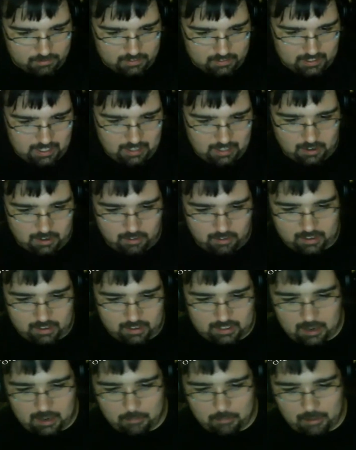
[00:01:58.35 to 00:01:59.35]
narrowing
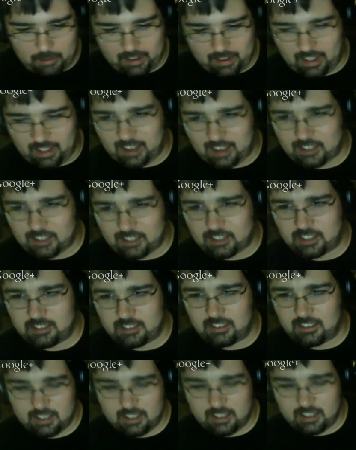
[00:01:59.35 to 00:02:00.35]
down my
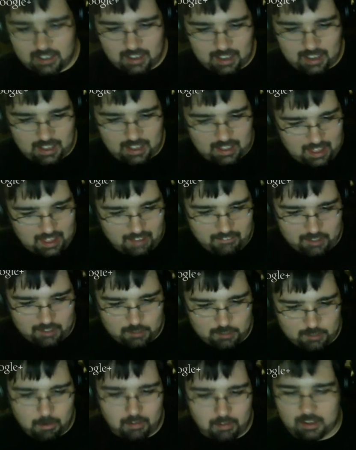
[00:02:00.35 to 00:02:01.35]
collection, and that was
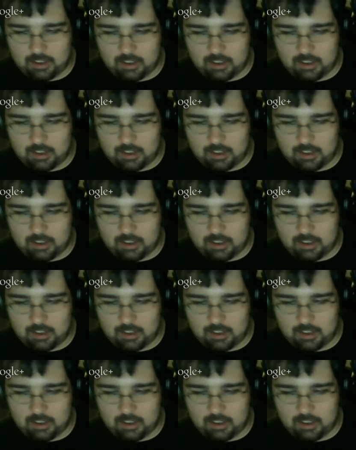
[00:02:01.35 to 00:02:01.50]
probably